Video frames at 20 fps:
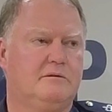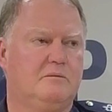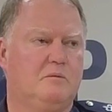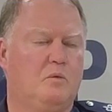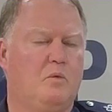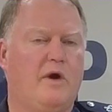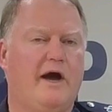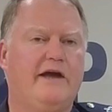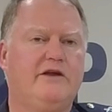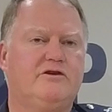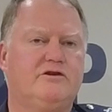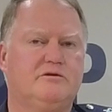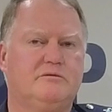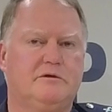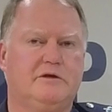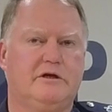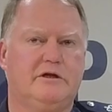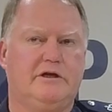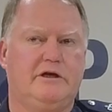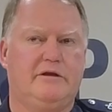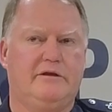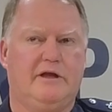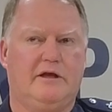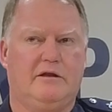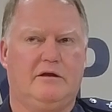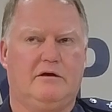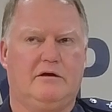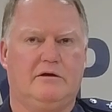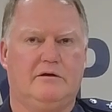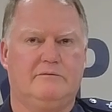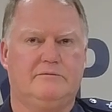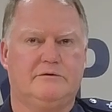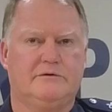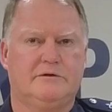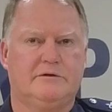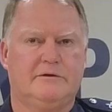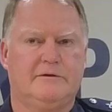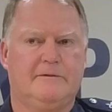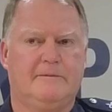way too early in their lives.